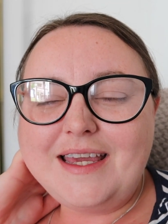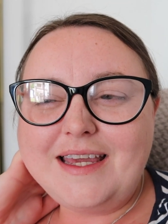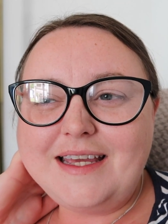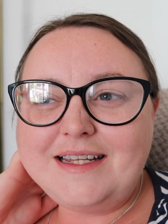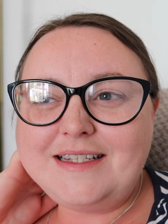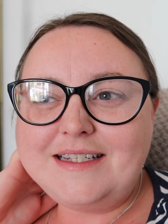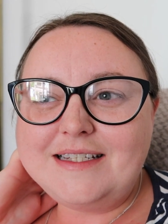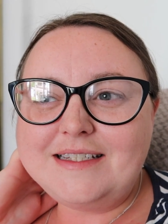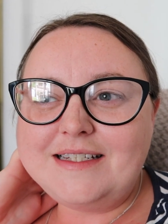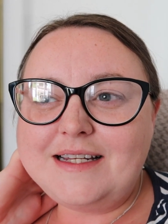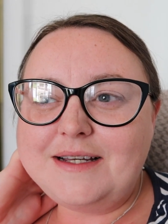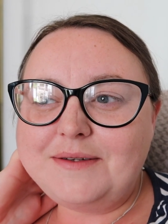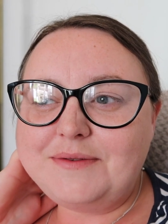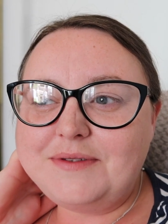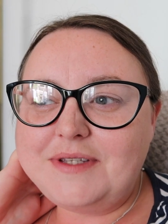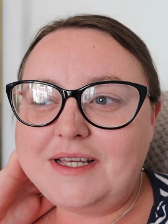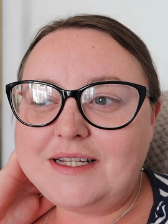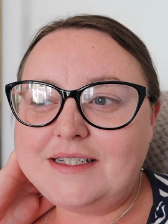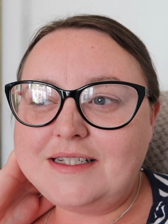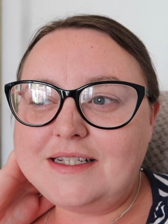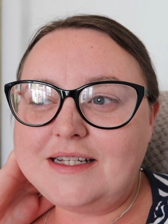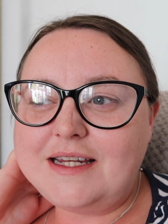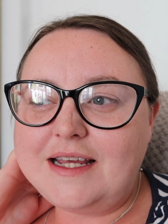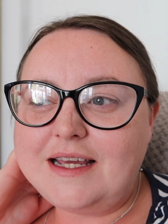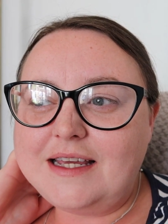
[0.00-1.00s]
It is now
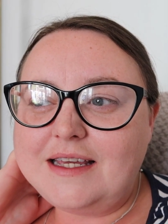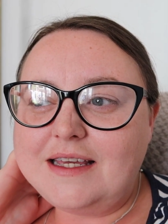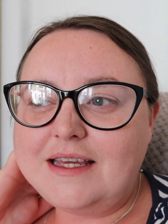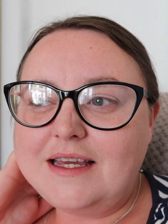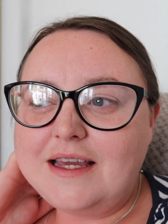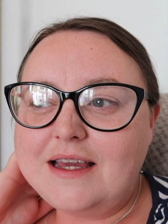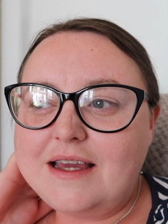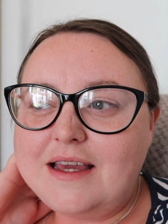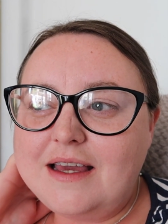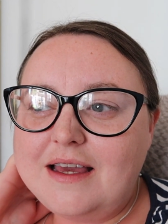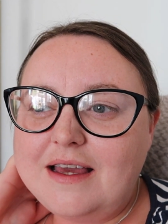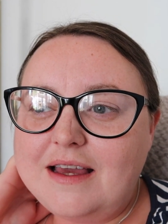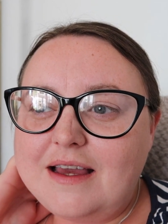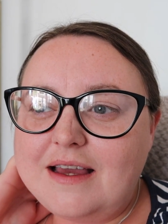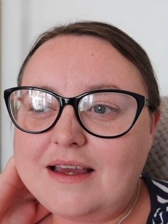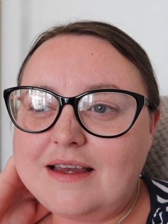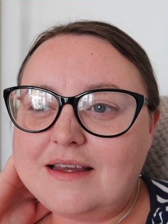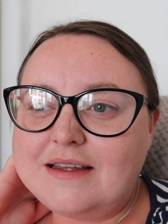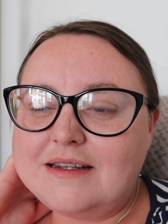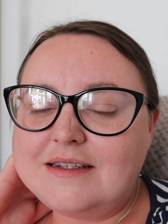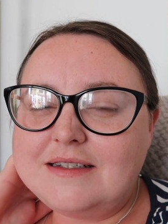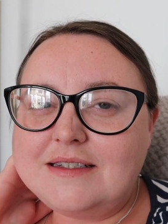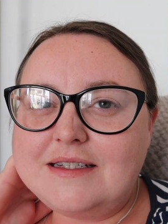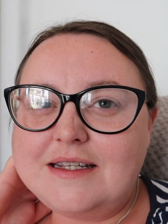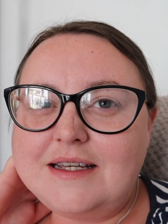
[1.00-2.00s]
Saturday
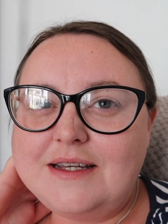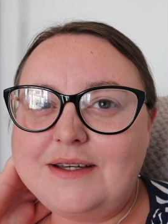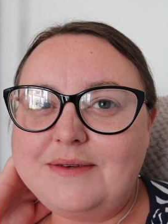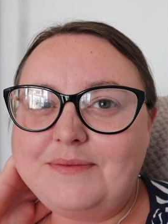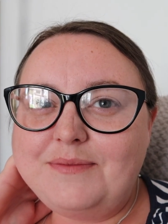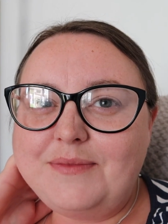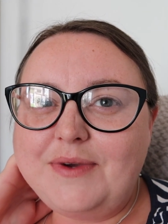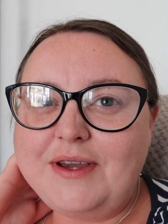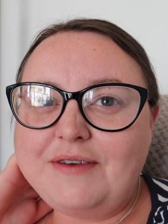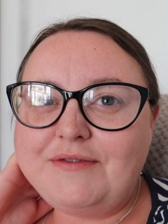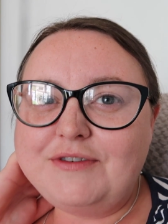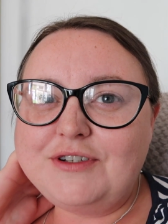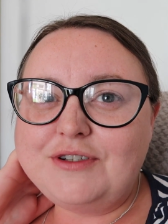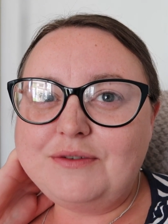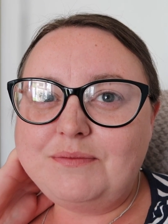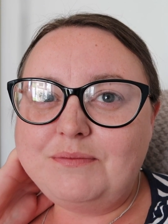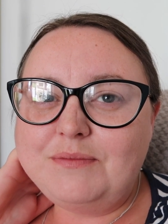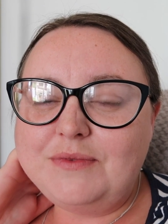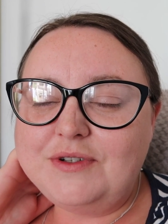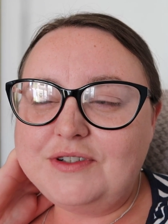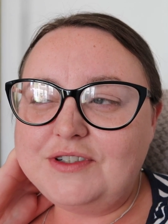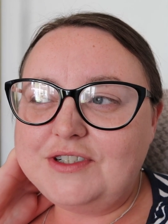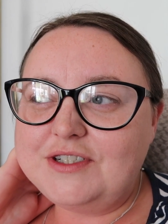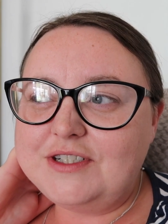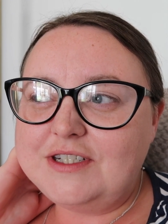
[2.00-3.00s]
and we haven't done
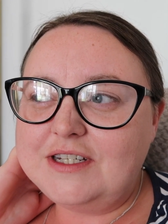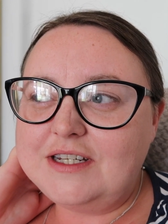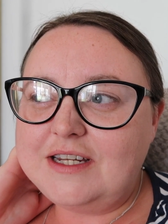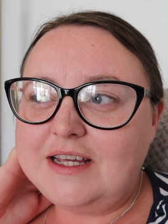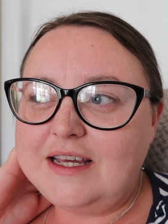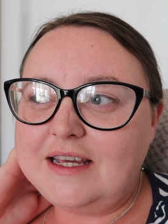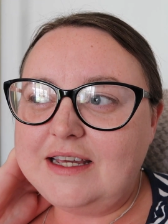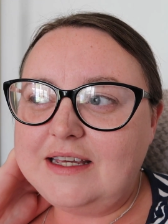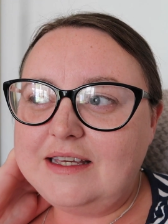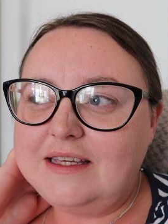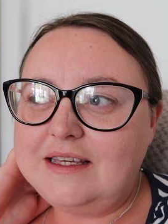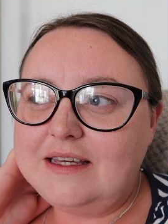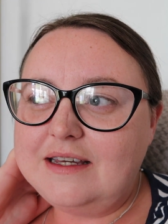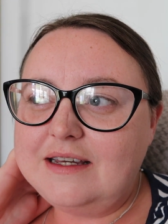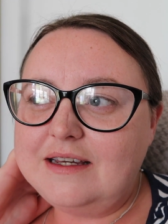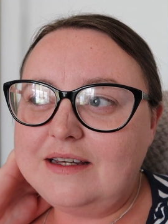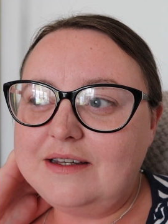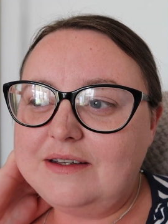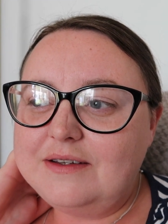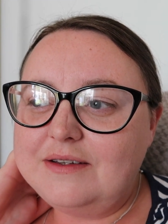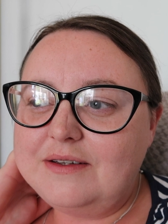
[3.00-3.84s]
much today.